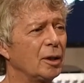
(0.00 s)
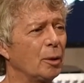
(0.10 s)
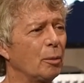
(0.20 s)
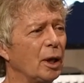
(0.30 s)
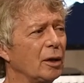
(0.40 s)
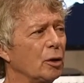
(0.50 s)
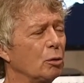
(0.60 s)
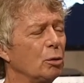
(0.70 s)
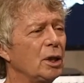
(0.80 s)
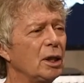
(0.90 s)
but they're
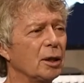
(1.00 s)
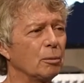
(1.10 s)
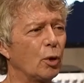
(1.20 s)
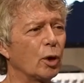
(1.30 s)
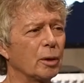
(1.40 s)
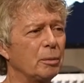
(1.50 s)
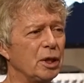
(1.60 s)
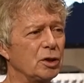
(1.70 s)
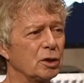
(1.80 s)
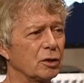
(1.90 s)
really important
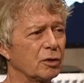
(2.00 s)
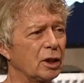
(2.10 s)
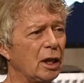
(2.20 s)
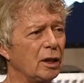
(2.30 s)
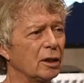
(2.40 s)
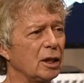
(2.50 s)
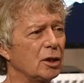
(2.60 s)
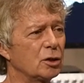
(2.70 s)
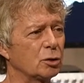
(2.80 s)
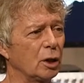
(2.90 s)
pieces of Canadian
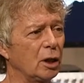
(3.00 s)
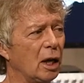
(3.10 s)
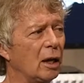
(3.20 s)
history